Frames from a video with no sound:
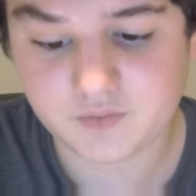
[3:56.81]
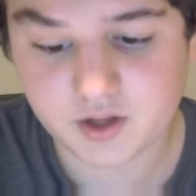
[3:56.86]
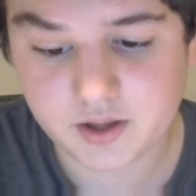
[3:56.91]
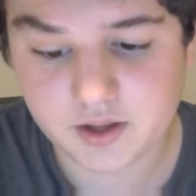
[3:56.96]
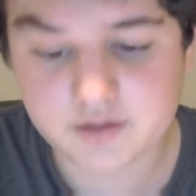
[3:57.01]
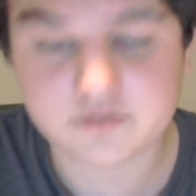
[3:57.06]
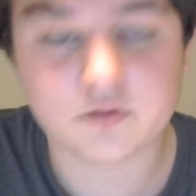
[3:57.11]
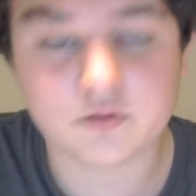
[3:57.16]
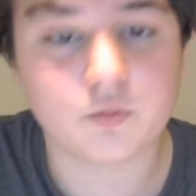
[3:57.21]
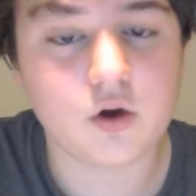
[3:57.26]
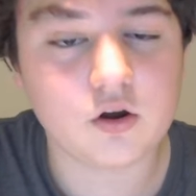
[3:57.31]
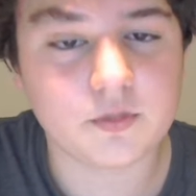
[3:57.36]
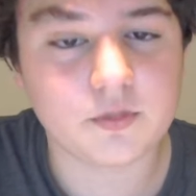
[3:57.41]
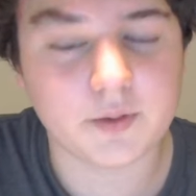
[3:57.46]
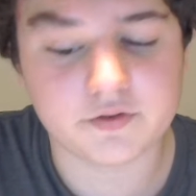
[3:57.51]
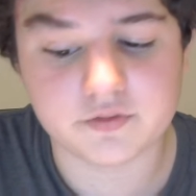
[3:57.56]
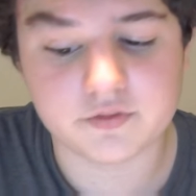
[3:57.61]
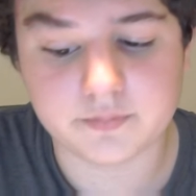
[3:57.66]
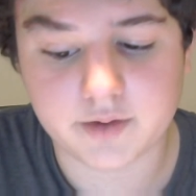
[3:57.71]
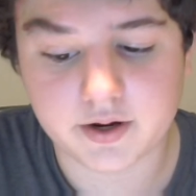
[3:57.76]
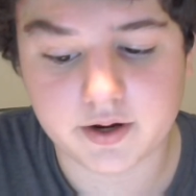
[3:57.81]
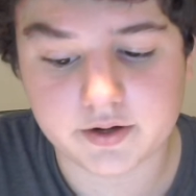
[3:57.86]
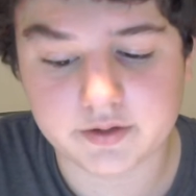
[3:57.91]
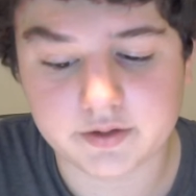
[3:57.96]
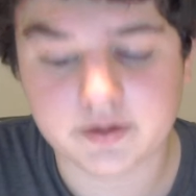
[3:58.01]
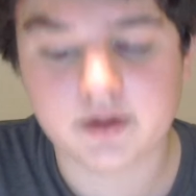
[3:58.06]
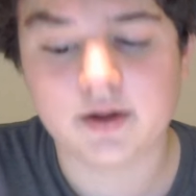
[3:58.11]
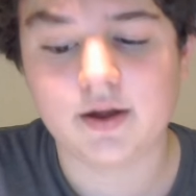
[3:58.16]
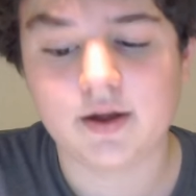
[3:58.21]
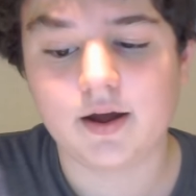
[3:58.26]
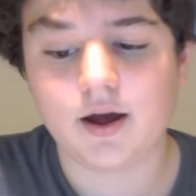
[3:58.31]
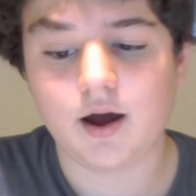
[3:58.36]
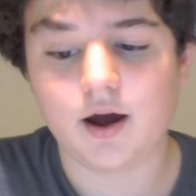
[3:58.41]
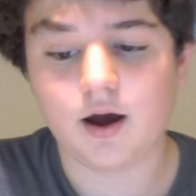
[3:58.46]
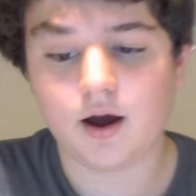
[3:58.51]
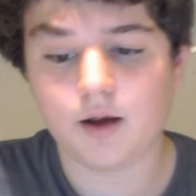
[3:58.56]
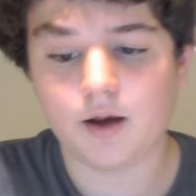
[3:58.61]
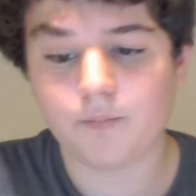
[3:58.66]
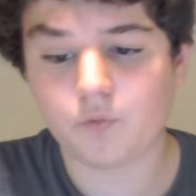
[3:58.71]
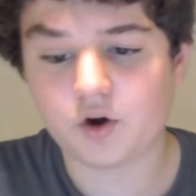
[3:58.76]
Yeah, so welcome, everybody.
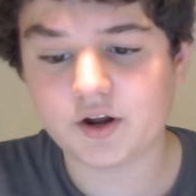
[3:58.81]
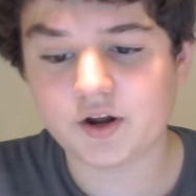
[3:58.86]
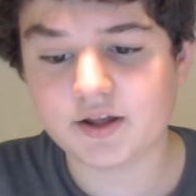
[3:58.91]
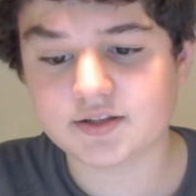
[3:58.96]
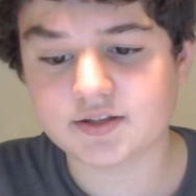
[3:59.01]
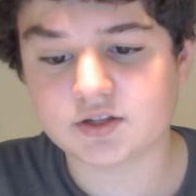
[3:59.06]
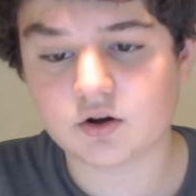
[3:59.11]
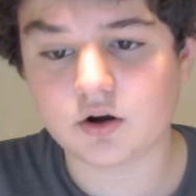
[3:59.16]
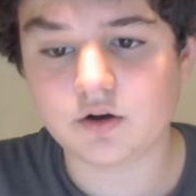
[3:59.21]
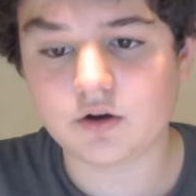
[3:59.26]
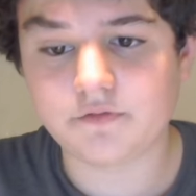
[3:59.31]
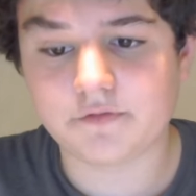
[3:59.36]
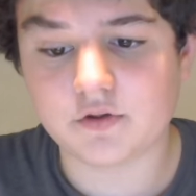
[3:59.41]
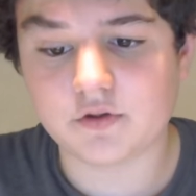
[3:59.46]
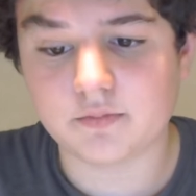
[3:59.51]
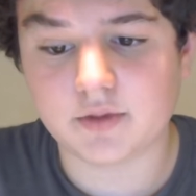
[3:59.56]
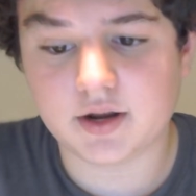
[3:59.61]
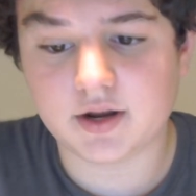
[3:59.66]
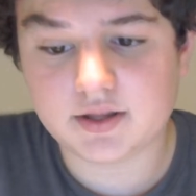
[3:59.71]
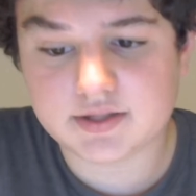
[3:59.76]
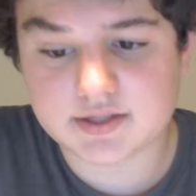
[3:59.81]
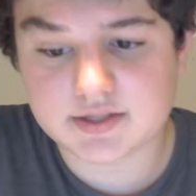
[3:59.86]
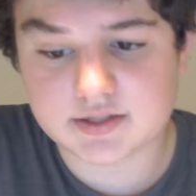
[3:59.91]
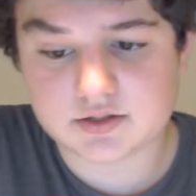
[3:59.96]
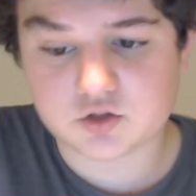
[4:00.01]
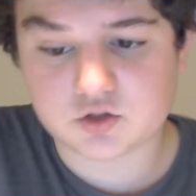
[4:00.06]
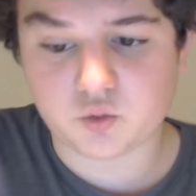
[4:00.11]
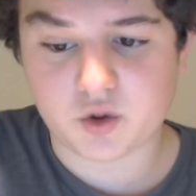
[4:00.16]
We're going to get started in a few minutes.